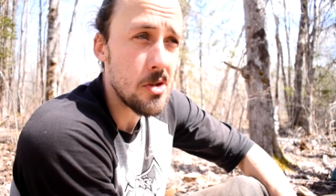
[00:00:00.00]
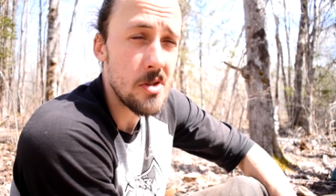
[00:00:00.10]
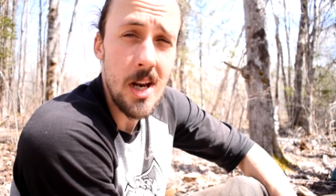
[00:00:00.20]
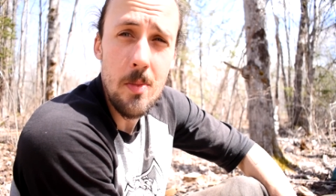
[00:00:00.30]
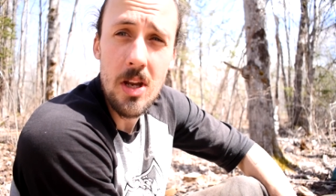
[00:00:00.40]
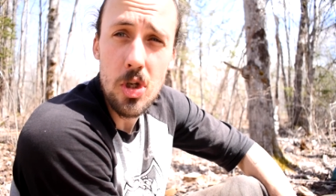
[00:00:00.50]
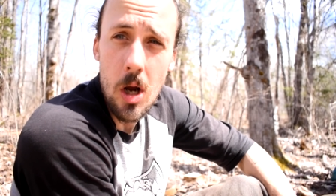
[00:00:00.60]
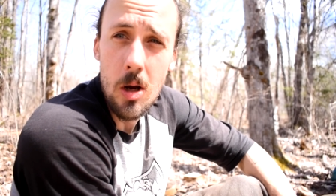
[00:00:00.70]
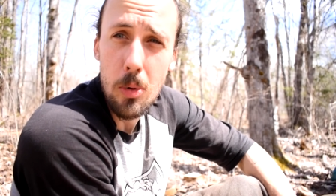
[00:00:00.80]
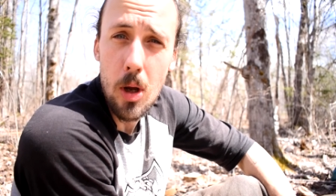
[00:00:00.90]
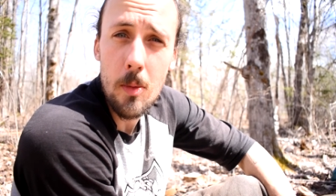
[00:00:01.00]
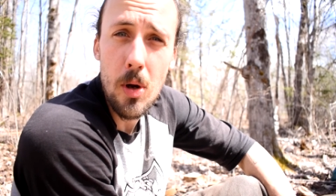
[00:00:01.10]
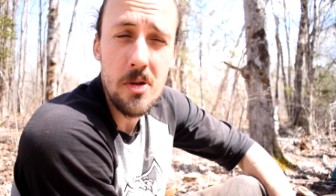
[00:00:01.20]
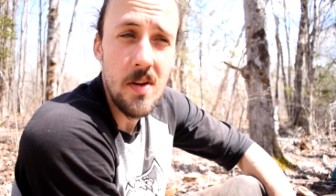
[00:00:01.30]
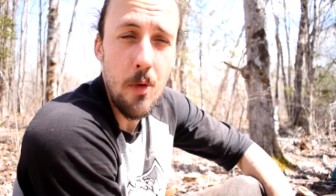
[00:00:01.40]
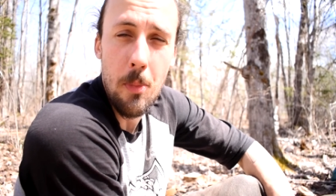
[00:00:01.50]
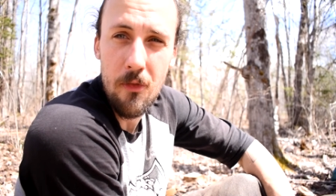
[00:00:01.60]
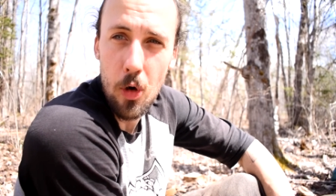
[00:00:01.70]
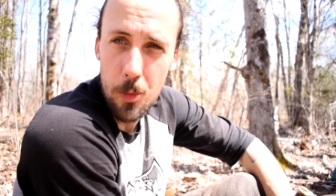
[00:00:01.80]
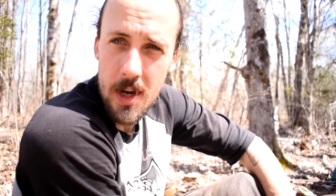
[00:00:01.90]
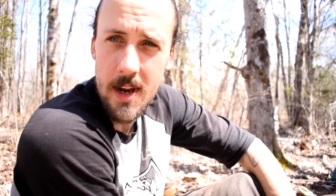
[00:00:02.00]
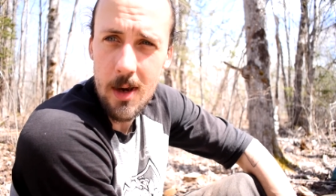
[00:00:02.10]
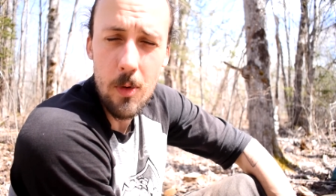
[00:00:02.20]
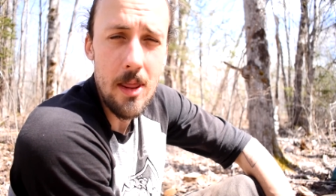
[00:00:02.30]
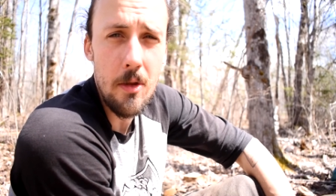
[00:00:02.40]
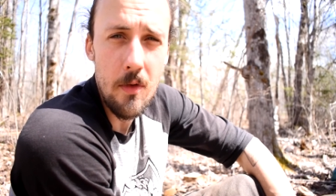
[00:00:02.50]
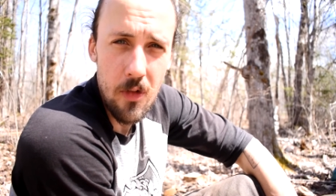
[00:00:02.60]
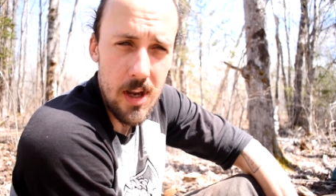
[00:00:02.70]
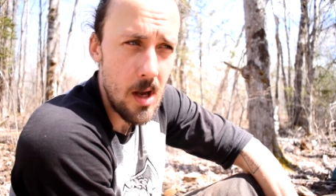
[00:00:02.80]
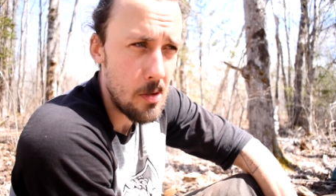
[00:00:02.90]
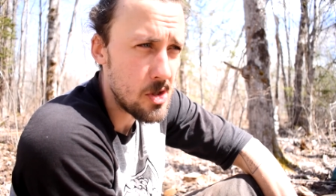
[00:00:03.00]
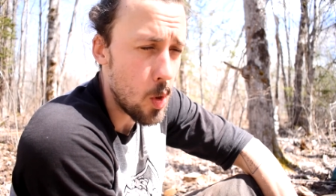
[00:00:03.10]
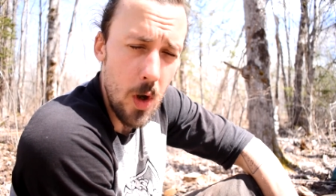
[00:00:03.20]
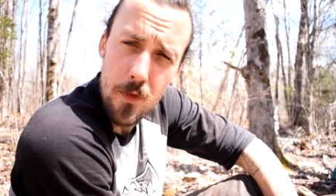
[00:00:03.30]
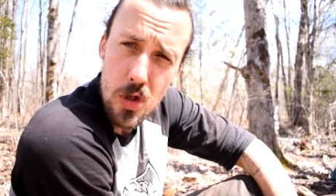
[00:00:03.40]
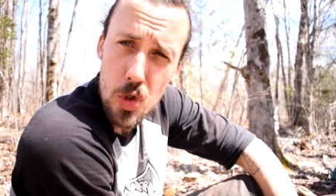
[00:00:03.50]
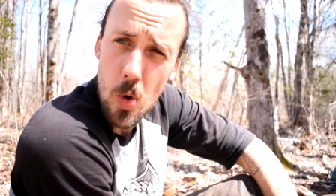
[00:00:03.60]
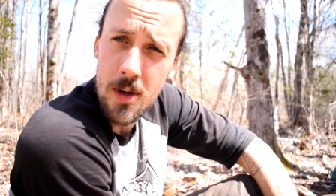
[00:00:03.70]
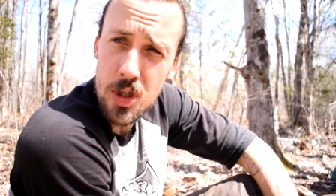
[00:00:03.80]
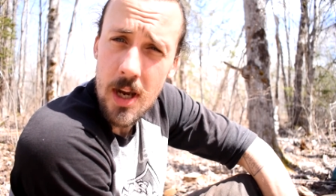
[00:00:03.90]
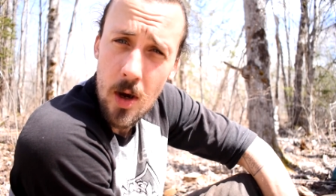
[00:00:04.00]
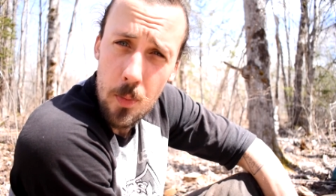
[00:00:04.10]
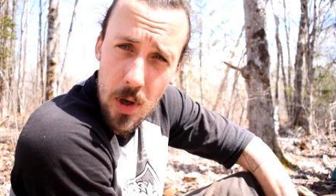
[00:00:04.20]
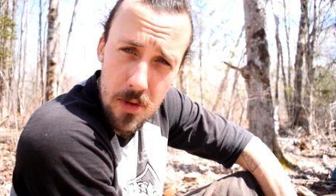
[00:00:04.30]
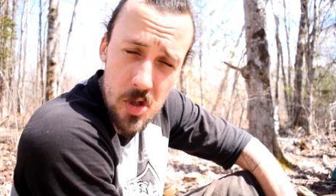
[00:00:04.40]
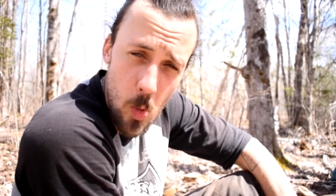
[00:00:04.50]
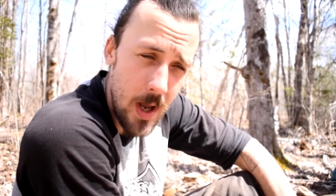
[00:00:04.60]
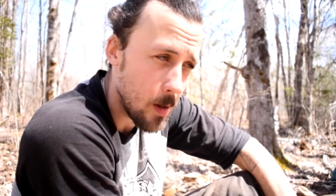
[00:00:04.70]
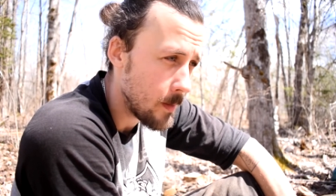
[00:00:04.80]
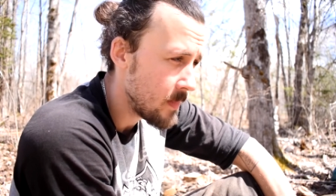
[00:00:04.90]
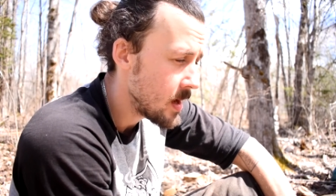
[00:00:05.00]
There's going to be a Chaga blog post if you prefer reading rather than videos, or if you just want to check out both as well.